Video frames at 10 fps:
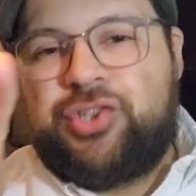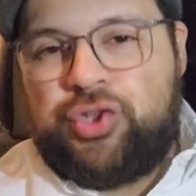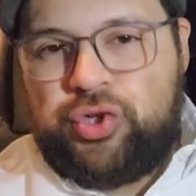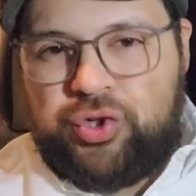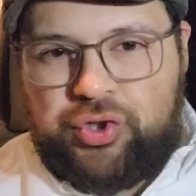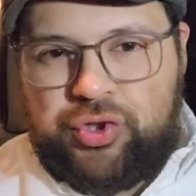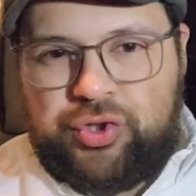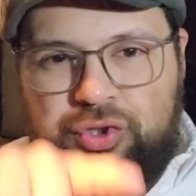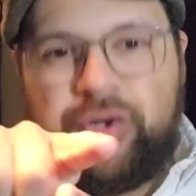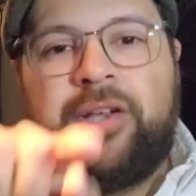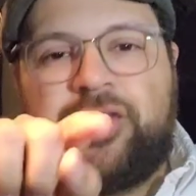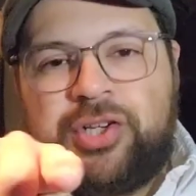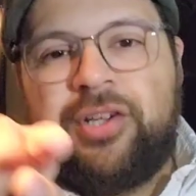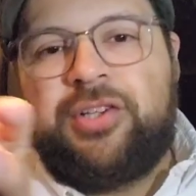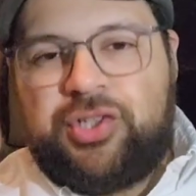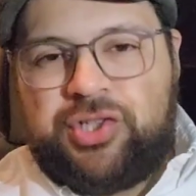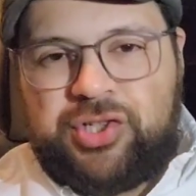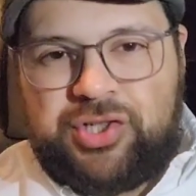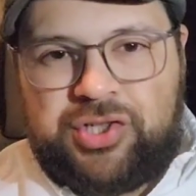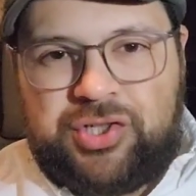
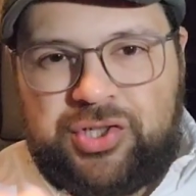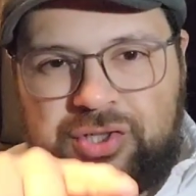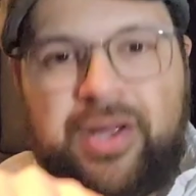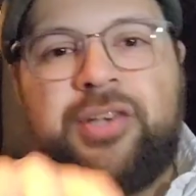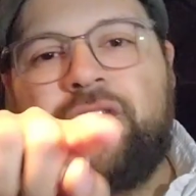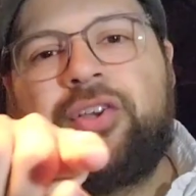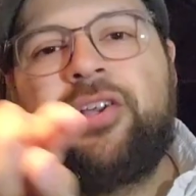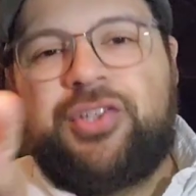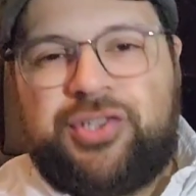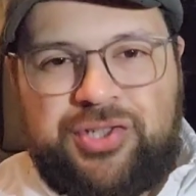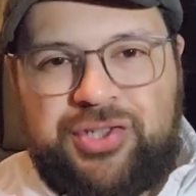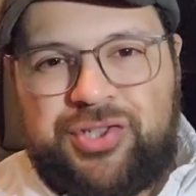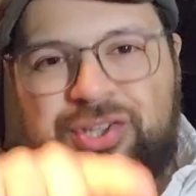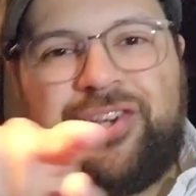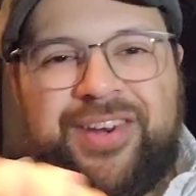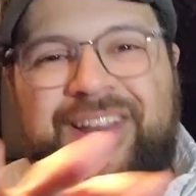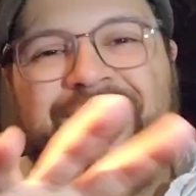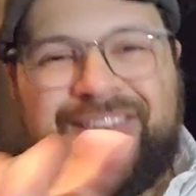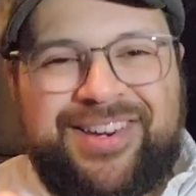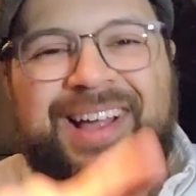You can
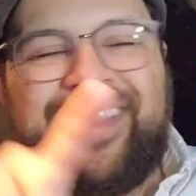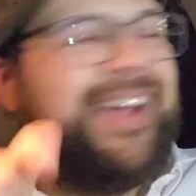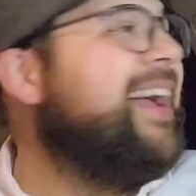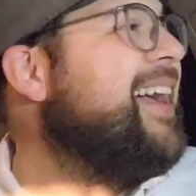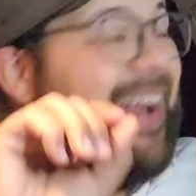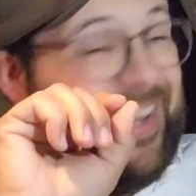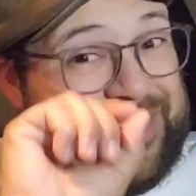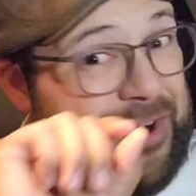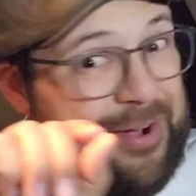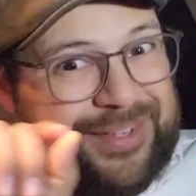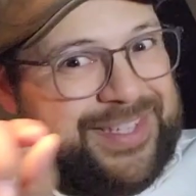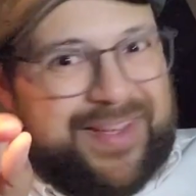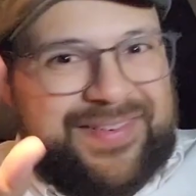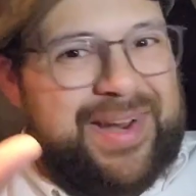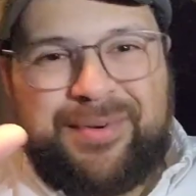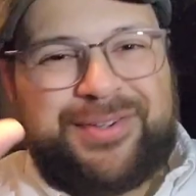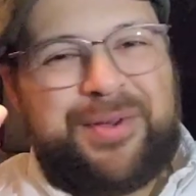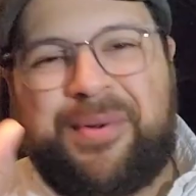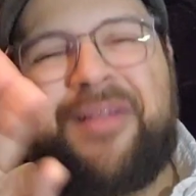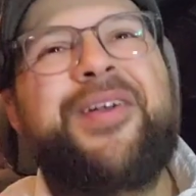hear her dialing, and it's all 7
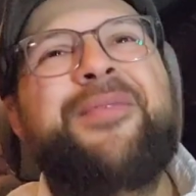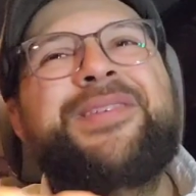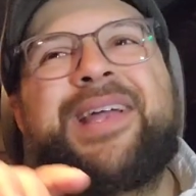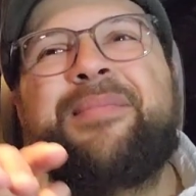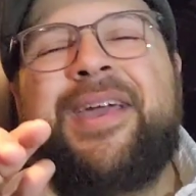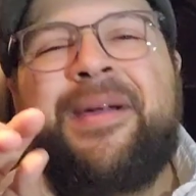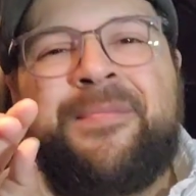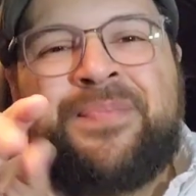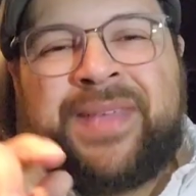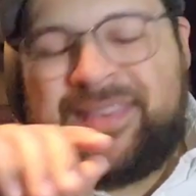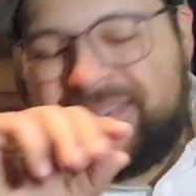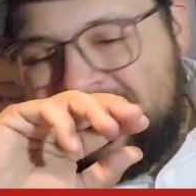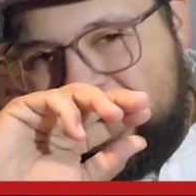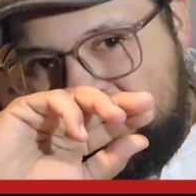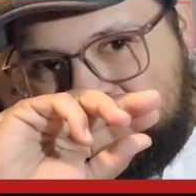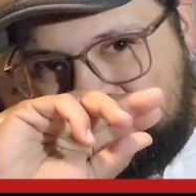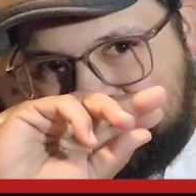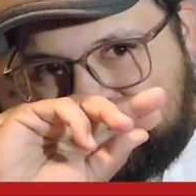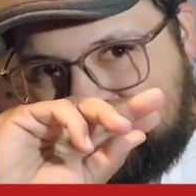numbers or whatever it was going to be at the time.